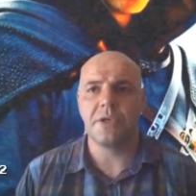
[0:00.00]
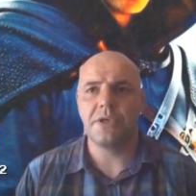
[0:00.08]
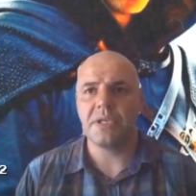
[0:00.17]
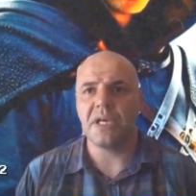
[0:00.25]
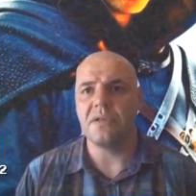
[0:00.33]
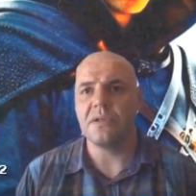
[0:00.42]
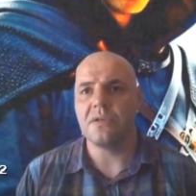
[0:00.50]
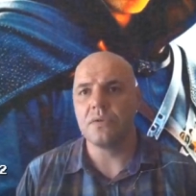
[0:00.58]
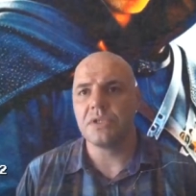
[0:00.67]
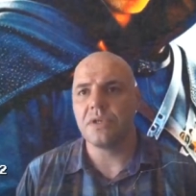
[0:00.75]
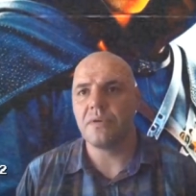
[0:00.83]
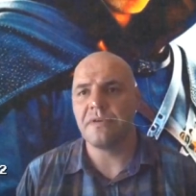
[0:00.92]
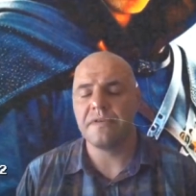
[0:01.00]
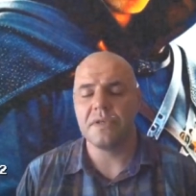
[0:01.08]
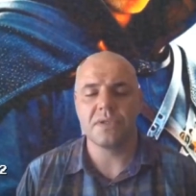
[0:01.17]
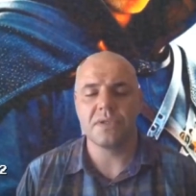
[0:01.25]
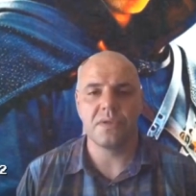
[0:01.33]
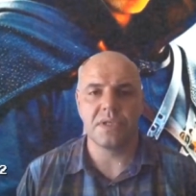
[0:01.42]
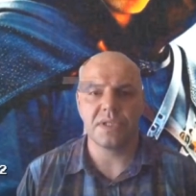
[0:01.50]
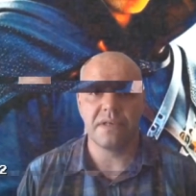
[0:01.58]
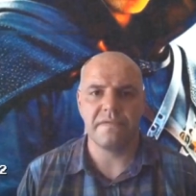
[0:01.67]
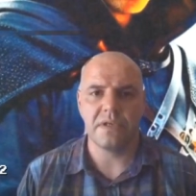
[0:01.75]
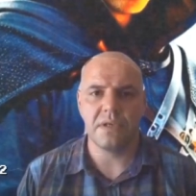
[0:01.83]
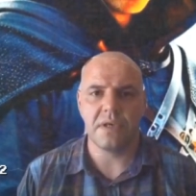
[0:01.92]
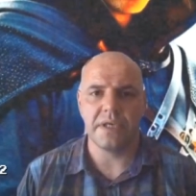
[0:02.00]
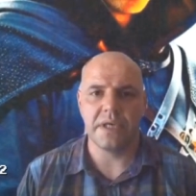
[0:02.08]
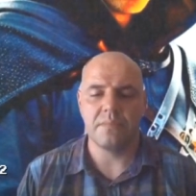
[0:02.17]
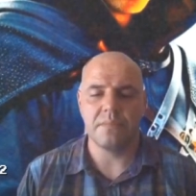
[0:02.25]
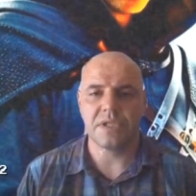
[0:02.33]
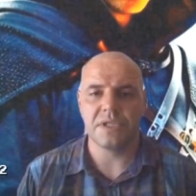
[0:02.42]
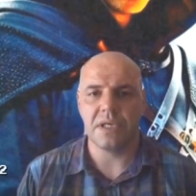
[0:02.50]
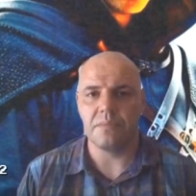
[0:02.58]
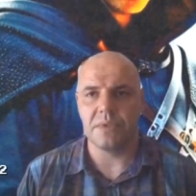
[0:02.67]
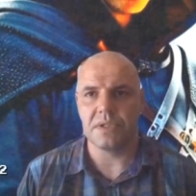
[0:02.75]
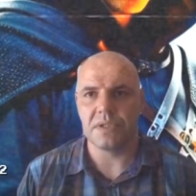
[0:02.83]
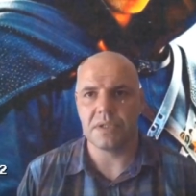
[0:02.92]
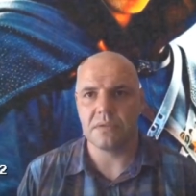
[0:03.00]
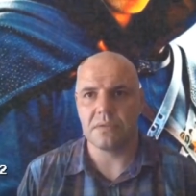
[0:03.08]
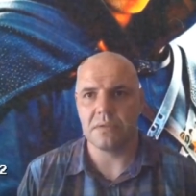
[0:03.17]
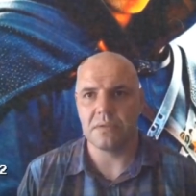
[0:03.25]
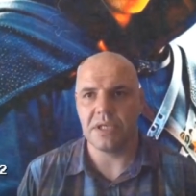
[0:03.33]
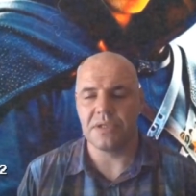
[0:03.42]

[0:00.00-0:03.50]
Spirit, and it also refers to the seven I am statements